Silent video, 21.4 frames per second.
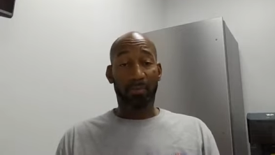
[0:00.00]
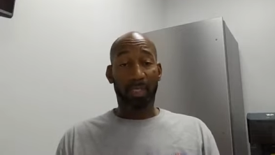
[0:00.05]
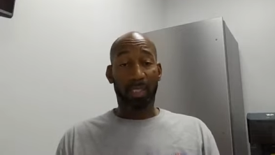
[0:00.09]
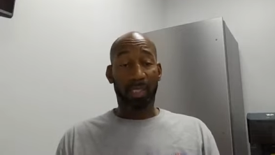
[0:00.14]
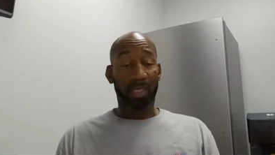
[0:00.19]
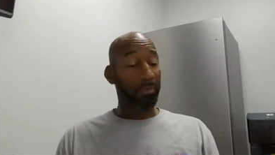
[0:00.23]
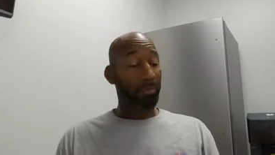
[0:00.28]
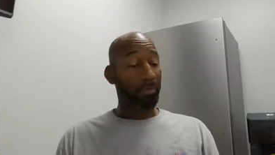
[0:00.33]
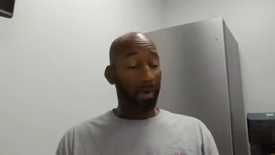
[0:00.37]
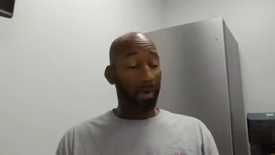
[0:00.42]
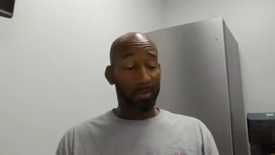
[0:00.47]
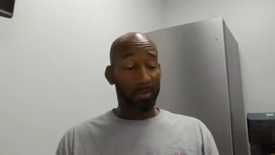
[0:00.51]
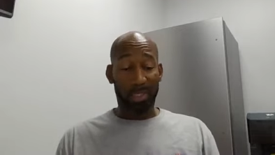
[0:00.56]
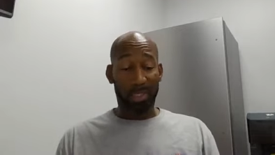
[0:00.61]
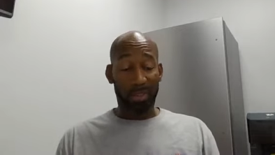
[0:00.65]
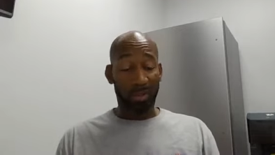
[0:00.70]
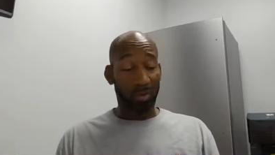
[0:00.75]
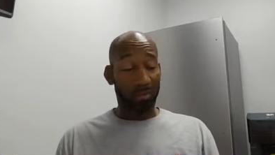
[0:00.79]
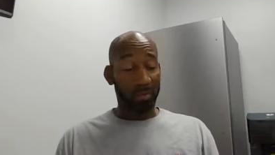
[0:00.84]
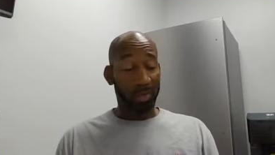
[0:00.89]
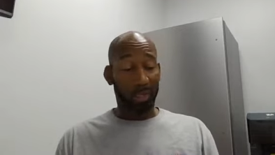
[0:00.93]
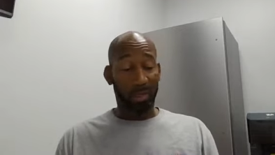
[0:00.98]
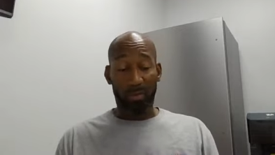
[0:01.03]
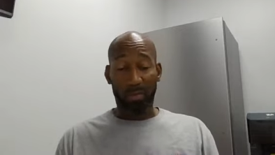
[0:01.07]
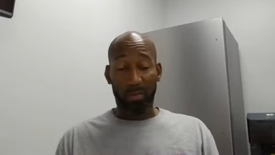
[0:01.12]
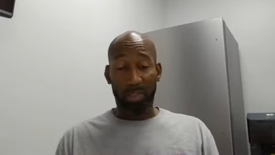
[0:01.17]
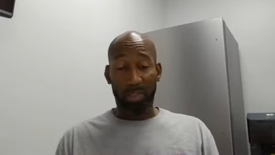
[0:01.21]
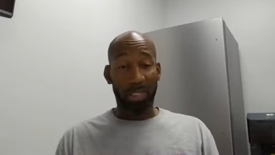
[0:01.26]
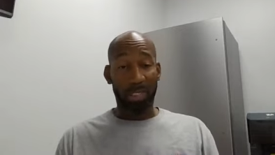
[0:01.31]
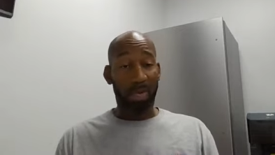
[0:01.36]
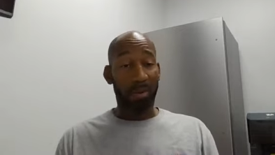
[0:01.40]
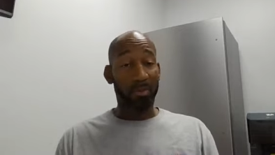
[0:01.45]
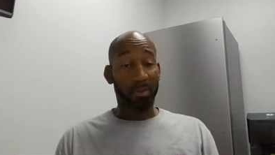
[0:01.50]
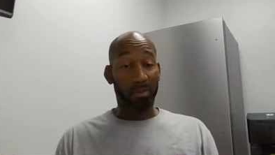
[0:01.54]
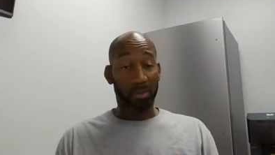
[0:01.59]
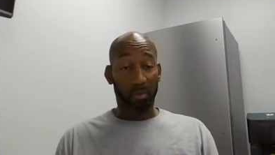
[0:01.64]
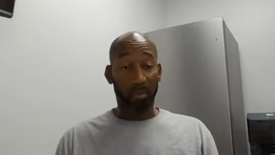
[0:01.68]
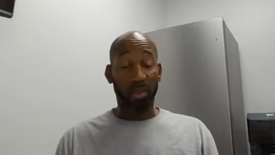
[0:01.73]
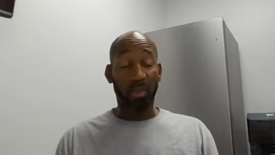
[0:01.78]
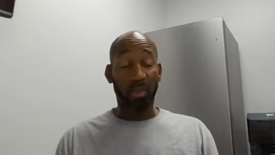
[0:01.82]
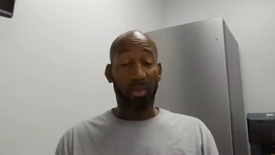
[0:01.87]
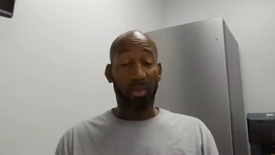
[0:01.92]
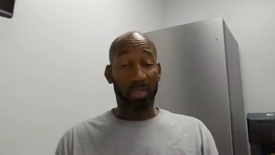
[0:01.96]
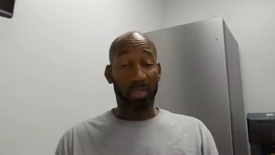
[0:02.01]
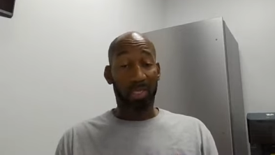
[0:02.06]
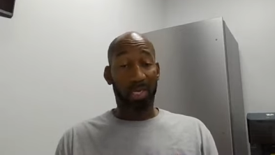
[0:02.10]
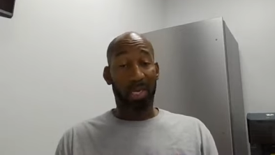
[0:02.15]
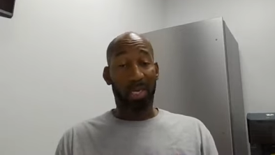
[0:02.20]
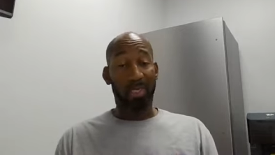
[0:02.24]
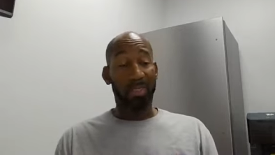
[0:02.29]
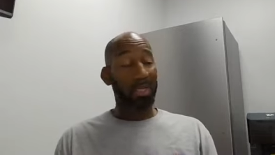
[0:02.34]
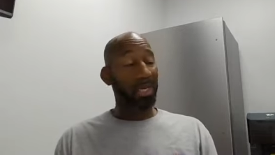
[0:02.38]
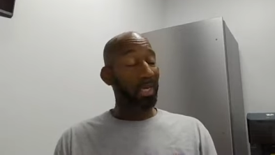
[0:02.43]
And the Bible says, "No man knows the time, but you will know the signs."